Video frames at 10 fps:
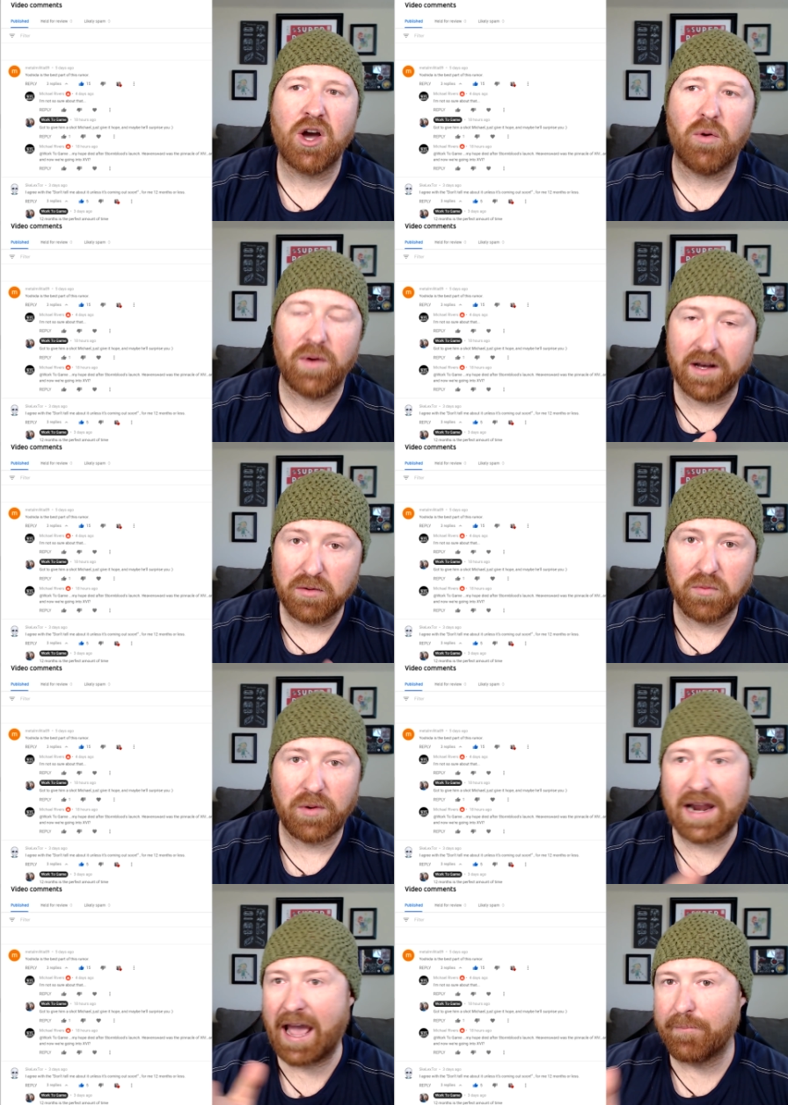Well,
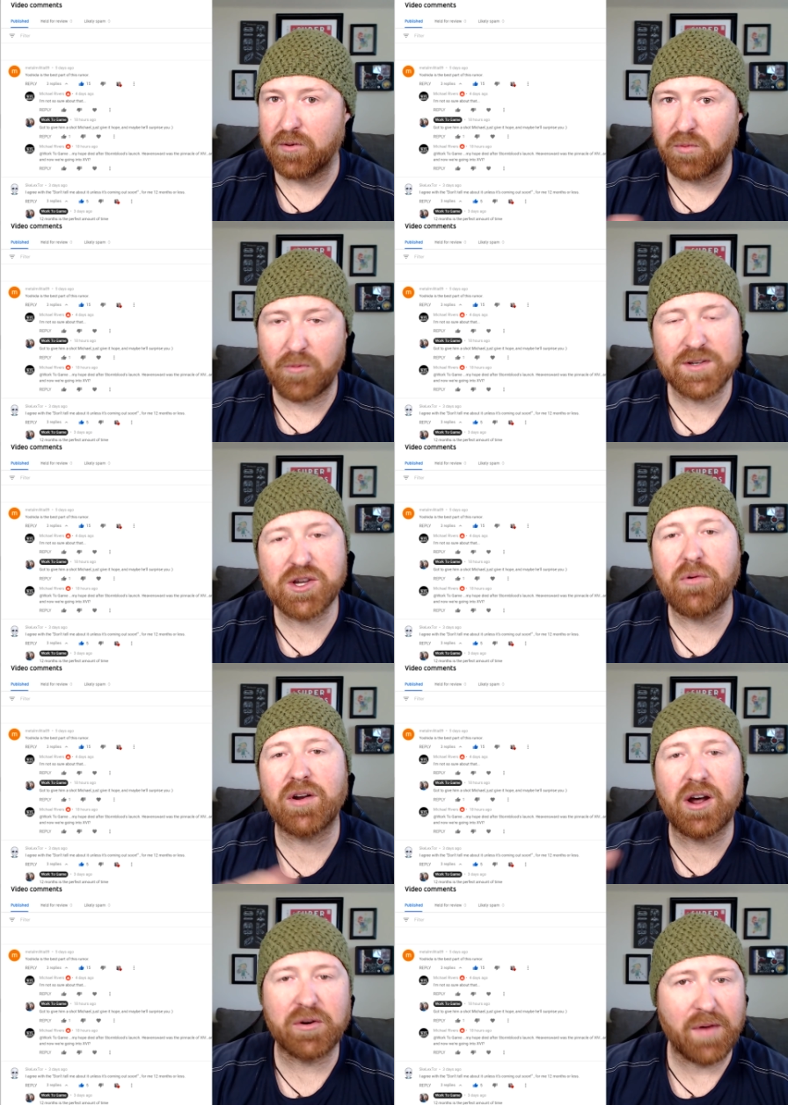what happened? What was going
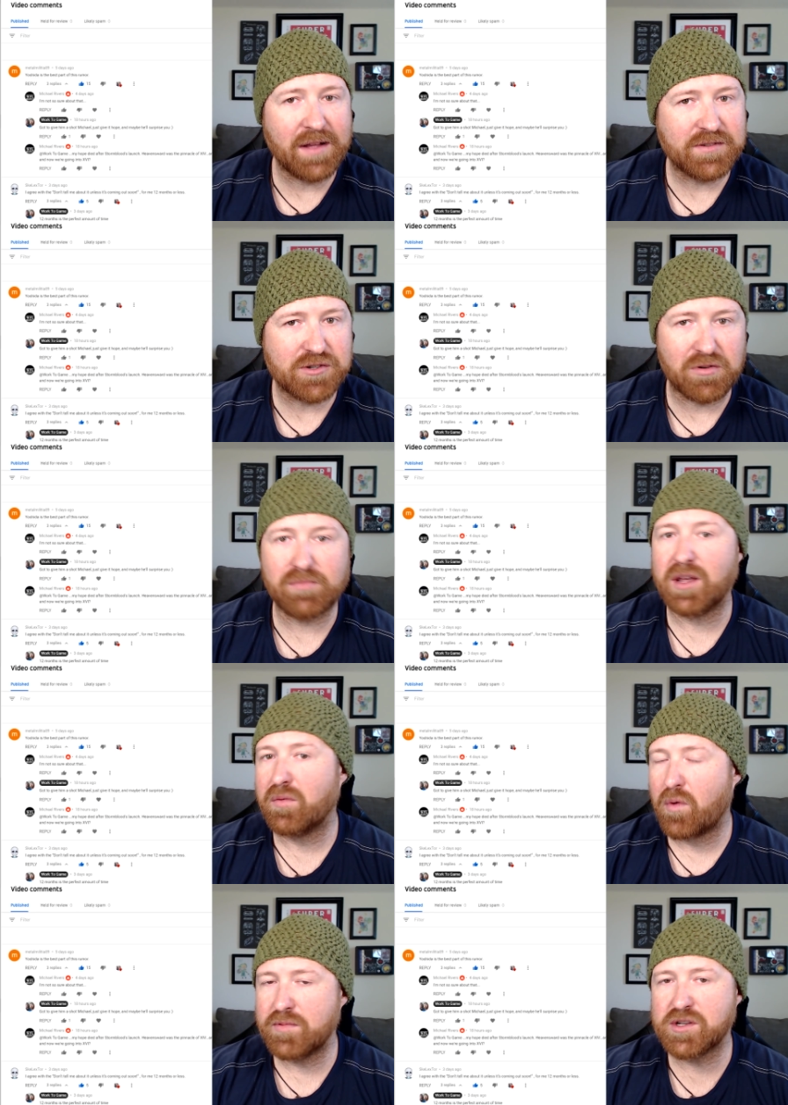on around Stormblood?
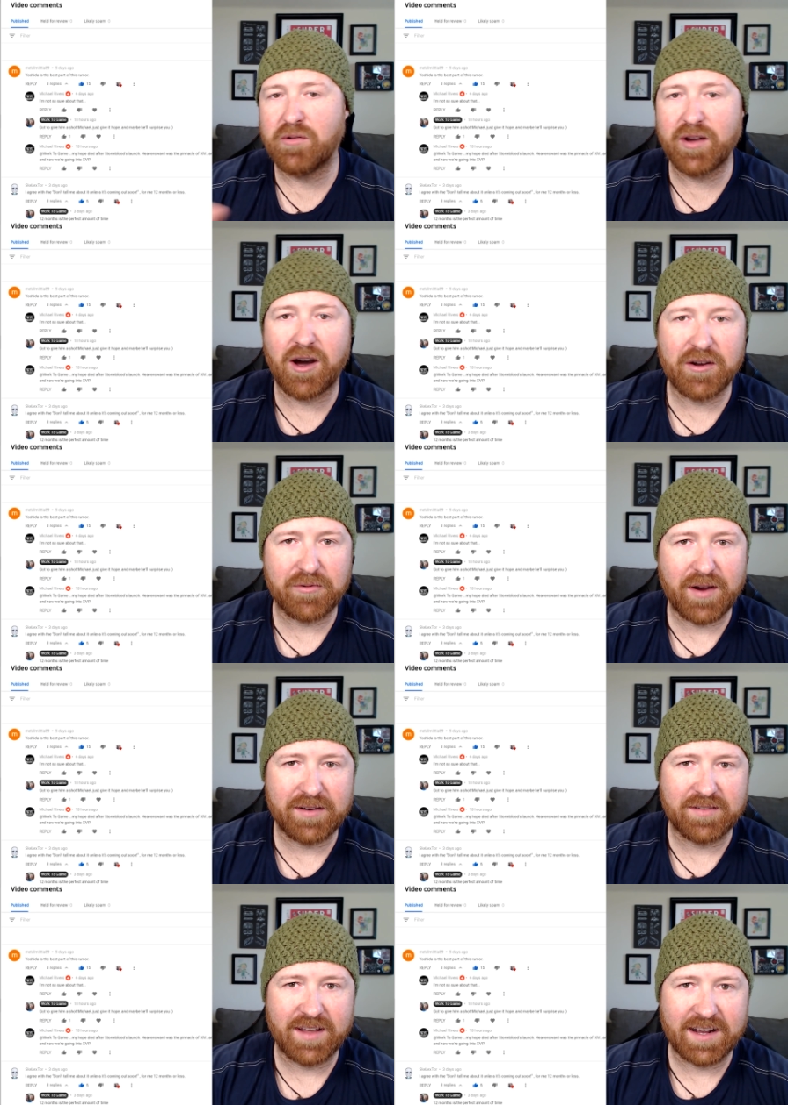What was going on
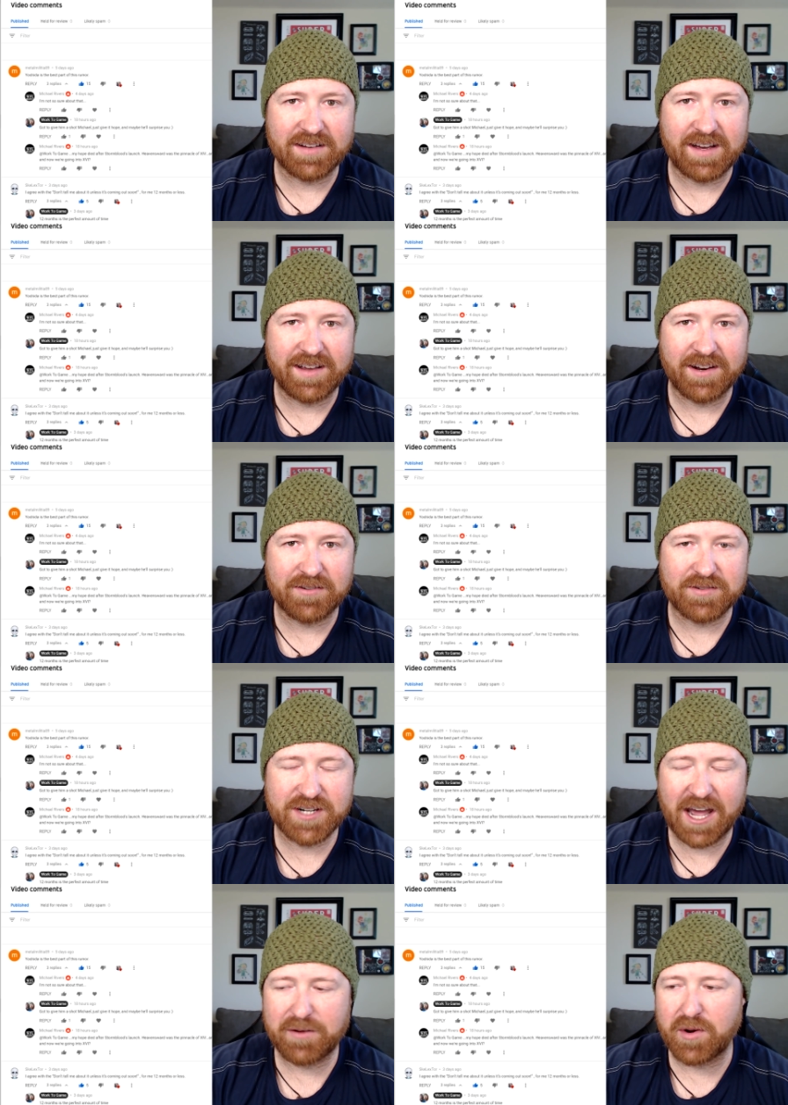around, like, uh, you know,
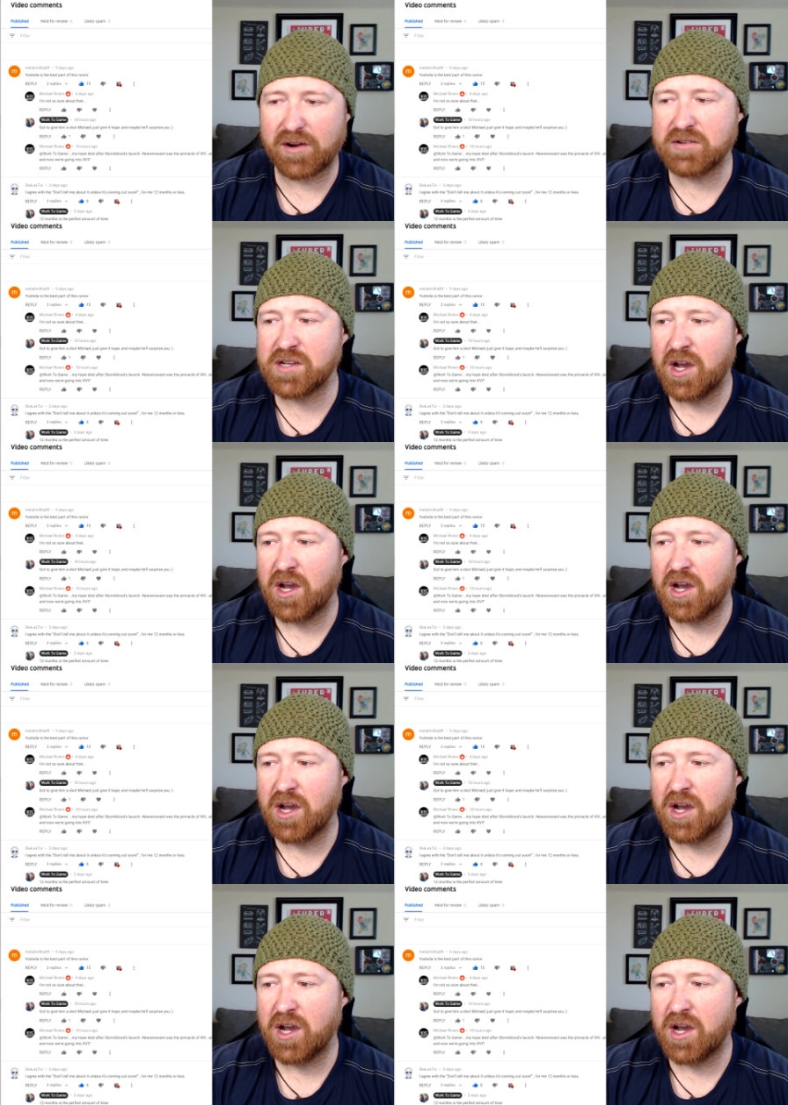Shadowbringers?